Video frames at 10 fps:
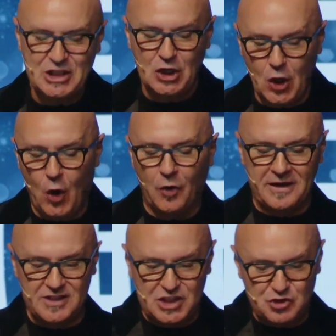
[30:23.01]
glory
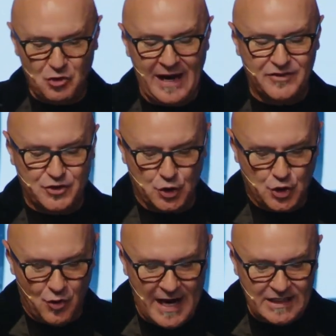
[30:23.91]
and strength to
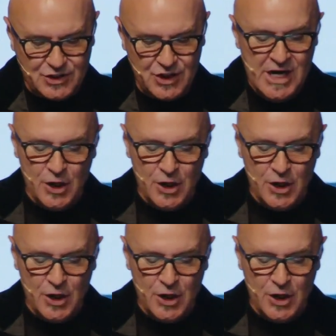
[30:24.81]
Christ,